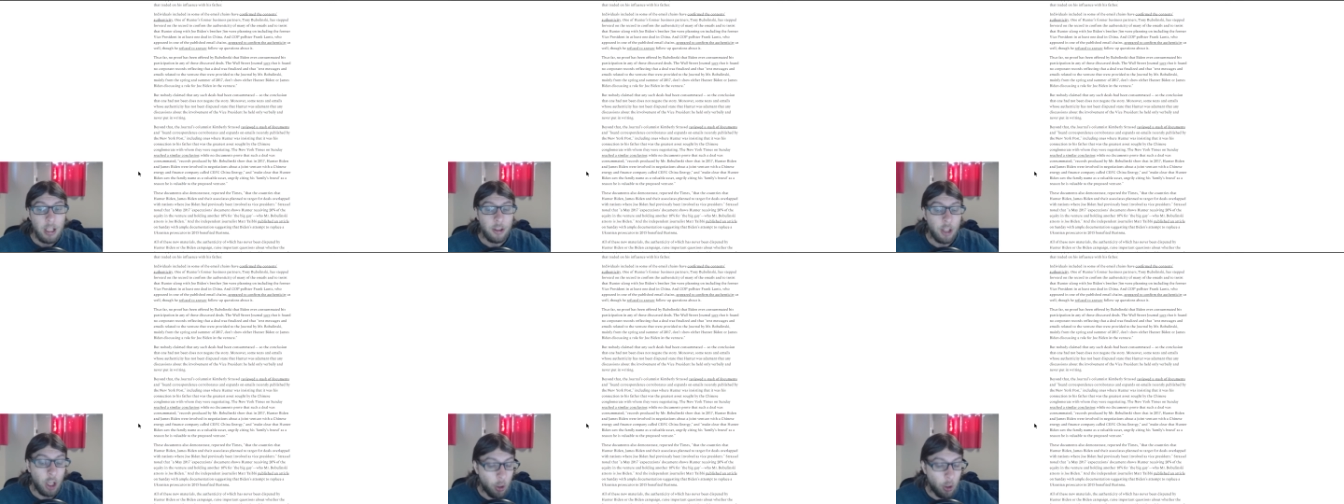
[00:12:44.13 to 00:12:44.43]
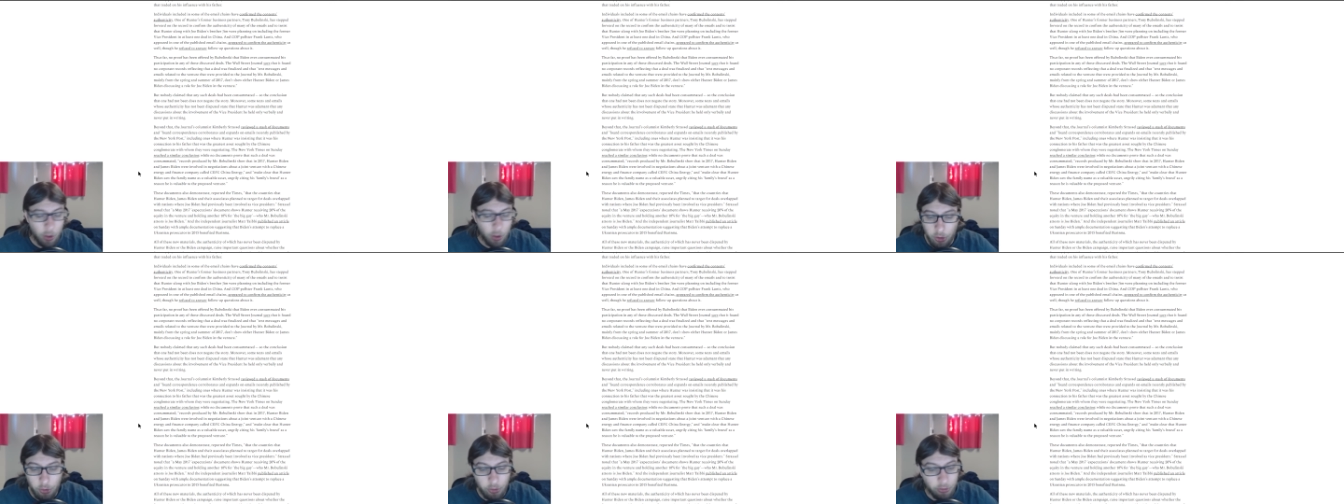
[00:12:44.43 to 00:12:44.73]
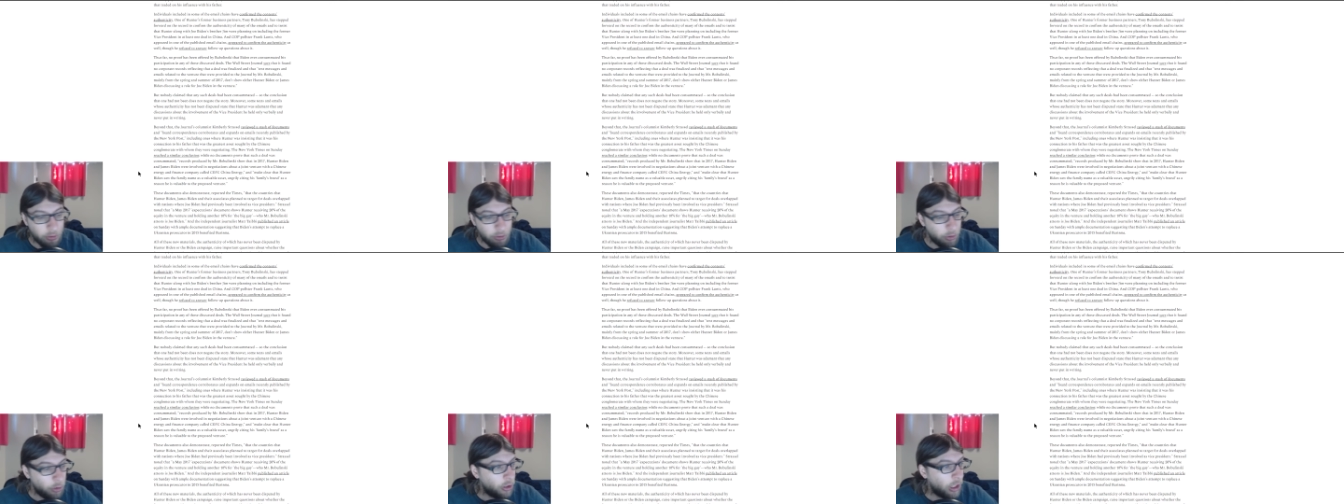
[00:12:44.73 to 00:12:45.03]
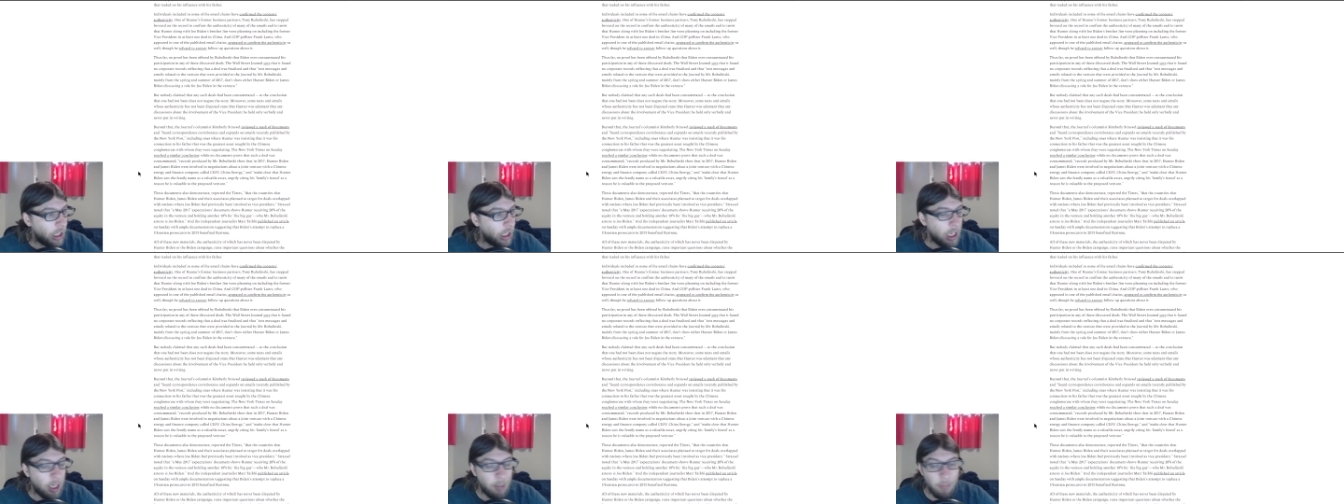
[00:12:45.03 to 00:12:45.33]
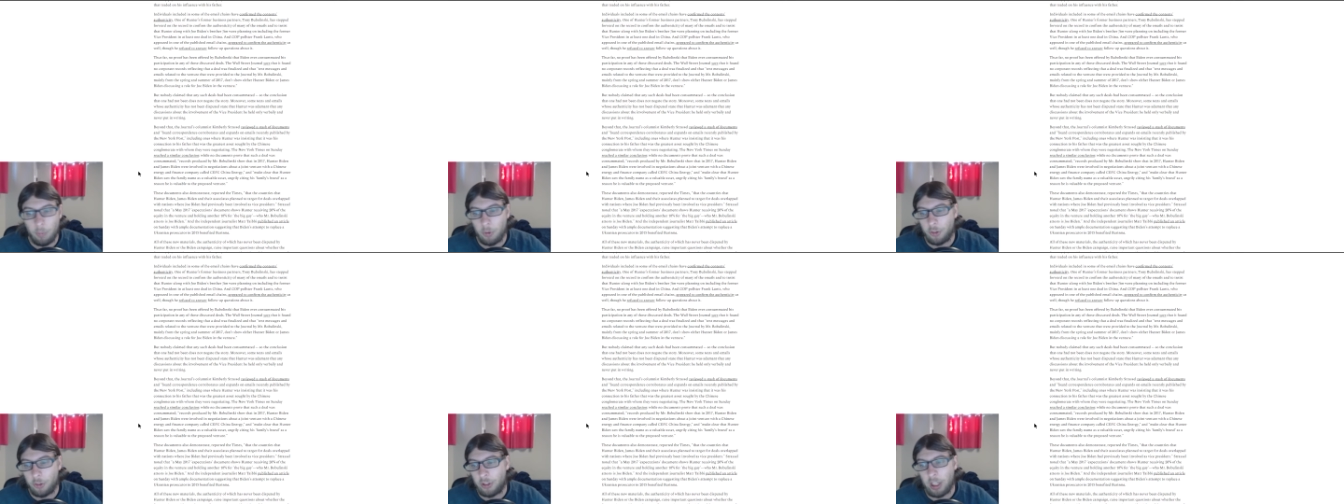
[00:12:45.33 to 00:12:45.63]
They always use a
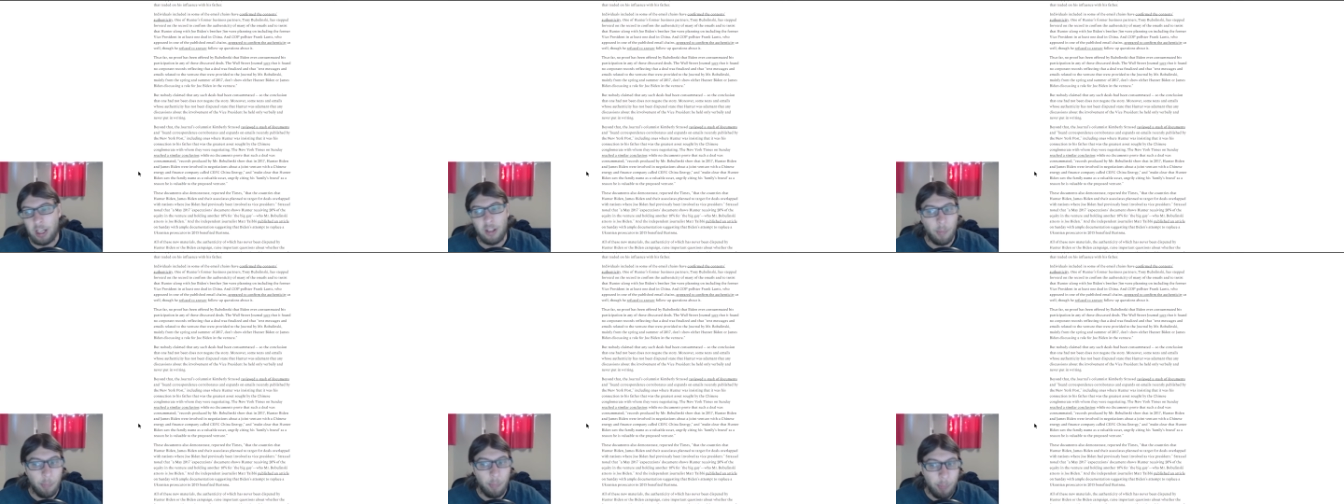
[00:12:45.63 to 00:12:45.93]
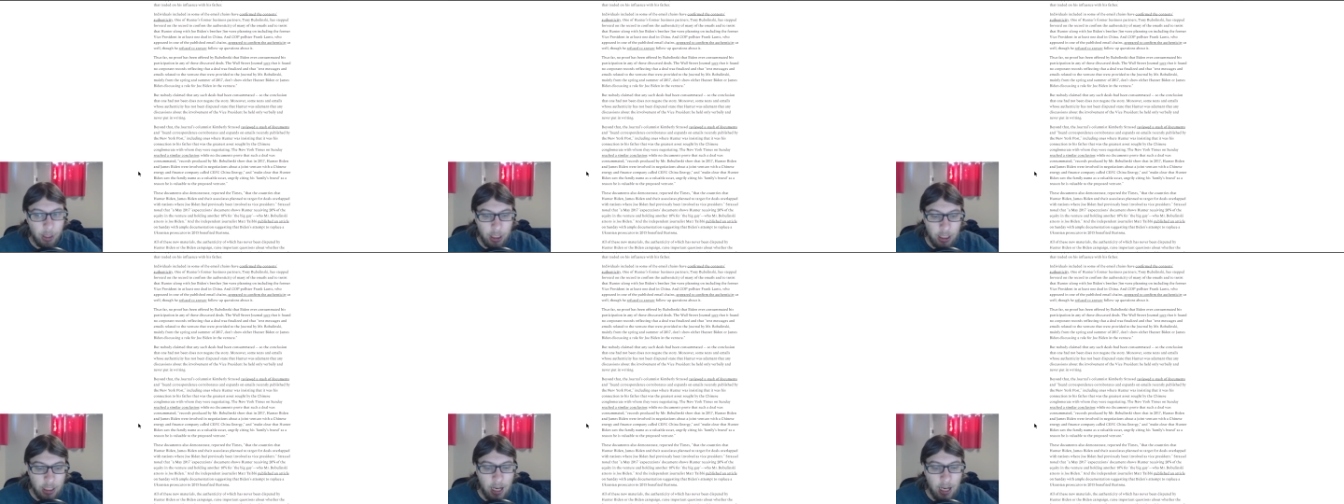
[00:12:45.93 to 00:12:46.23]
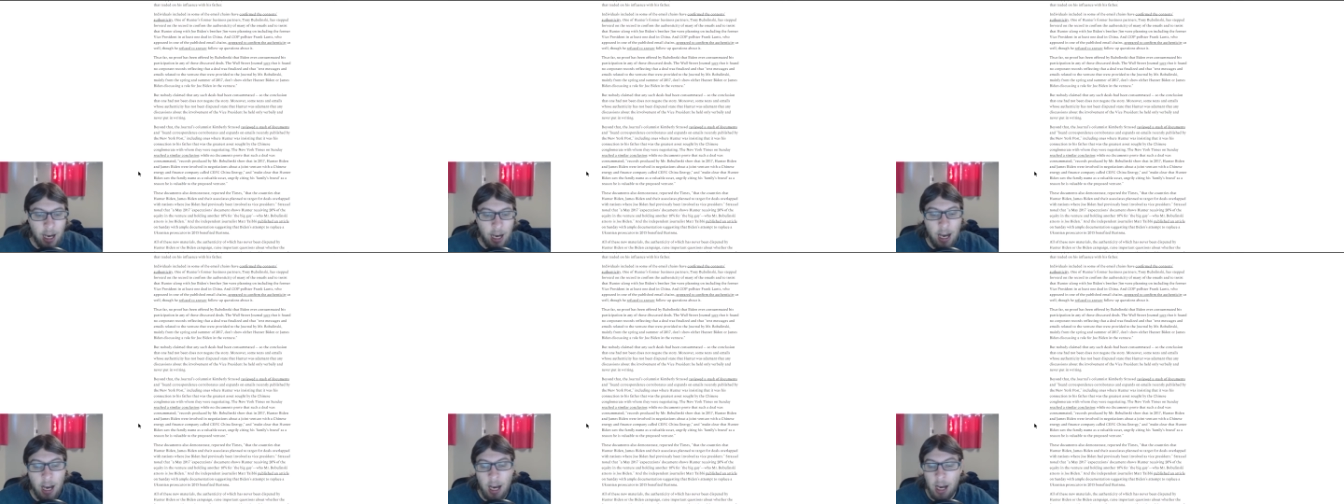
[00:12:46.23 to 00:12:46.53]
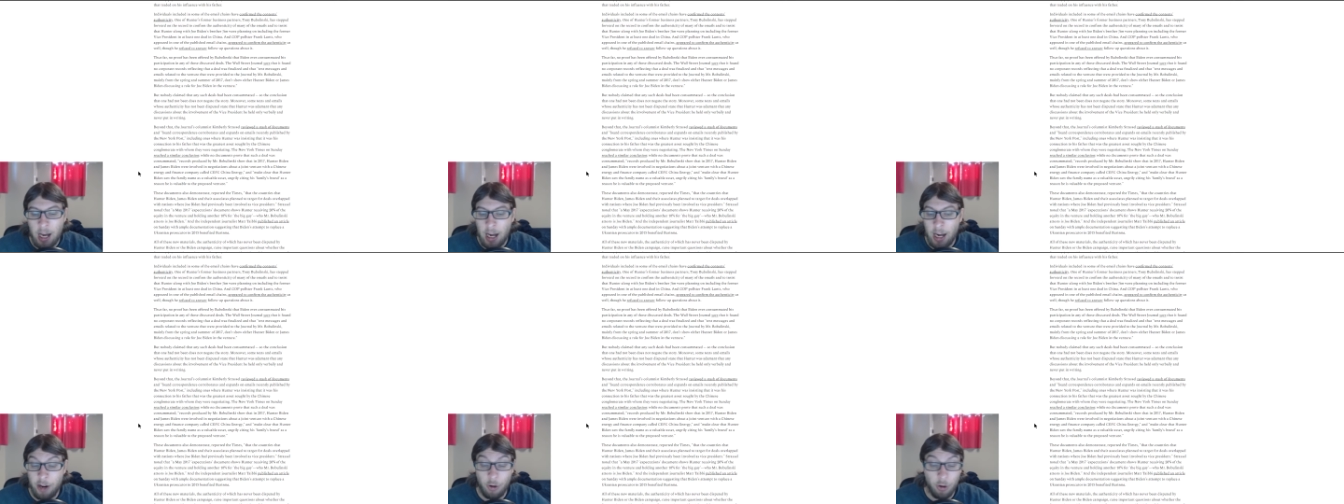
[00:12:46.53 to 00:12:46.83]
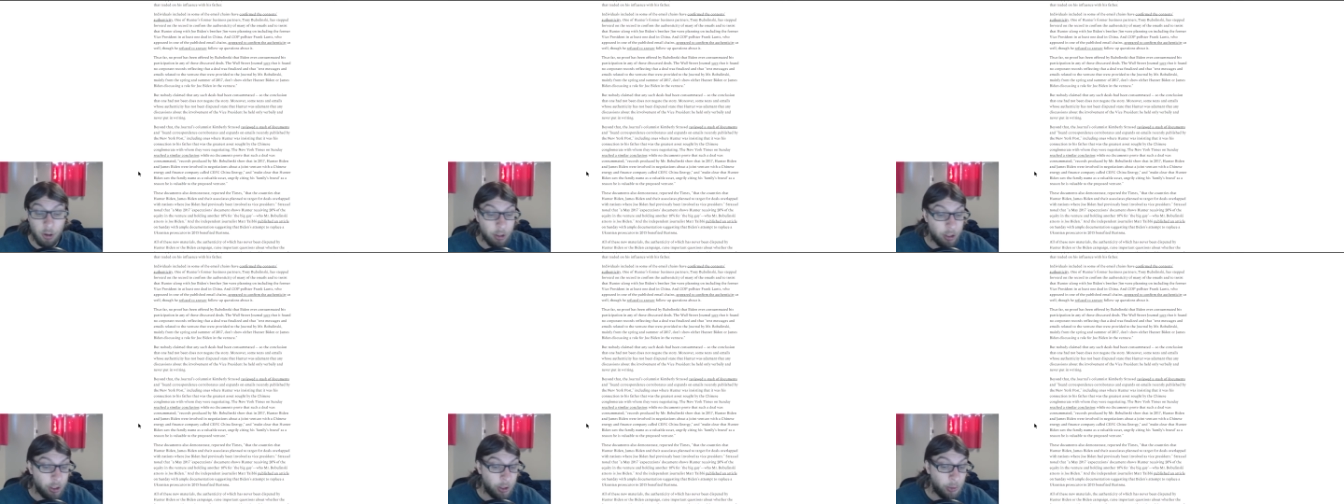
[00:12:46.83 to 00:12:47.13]
pseudonym. They were saying the big guy
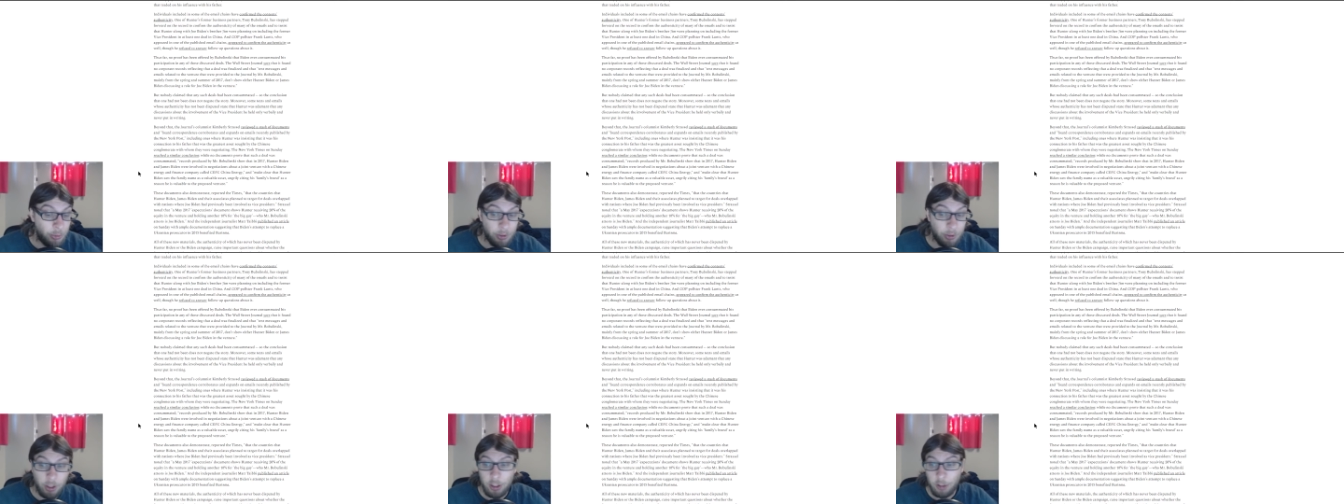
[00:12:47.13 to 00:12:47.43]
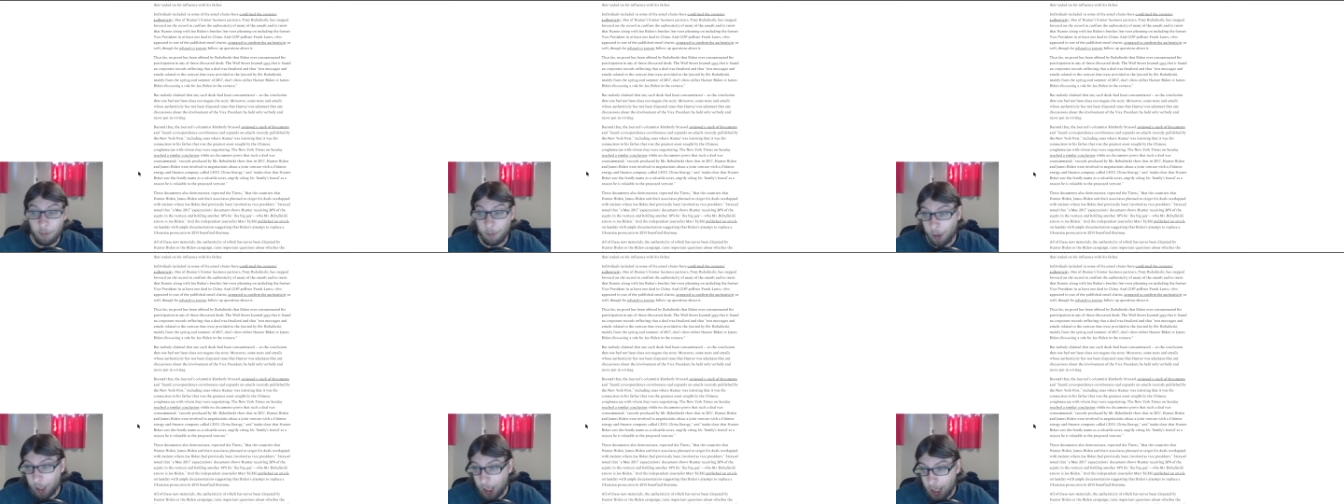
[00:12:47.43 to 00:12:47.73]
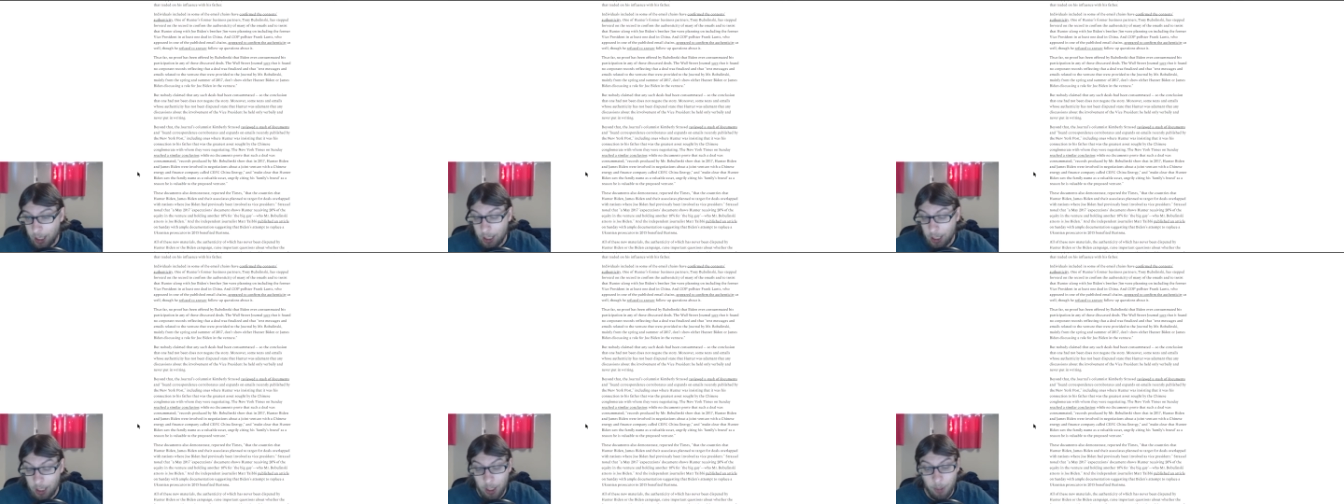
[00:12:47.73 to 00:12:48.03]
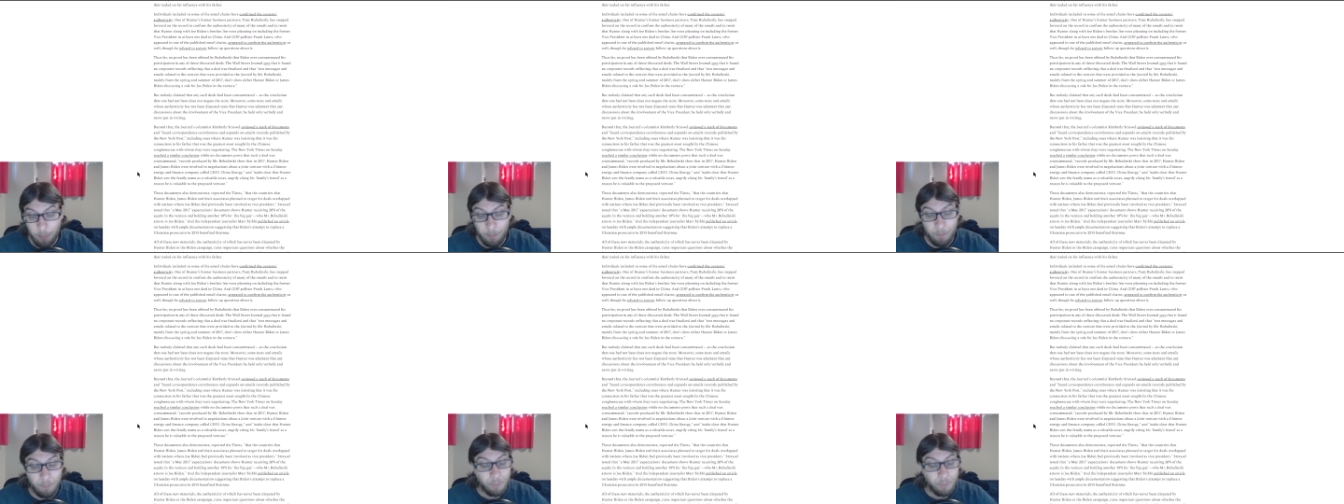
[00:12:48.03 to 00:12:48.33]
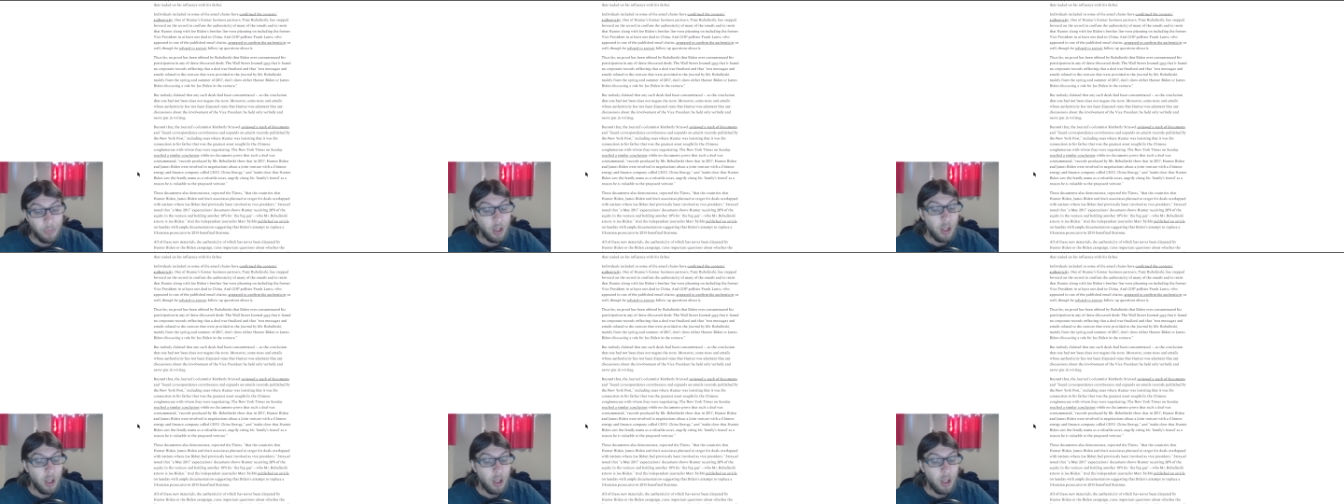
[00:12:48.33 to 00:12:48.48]
or using a different name.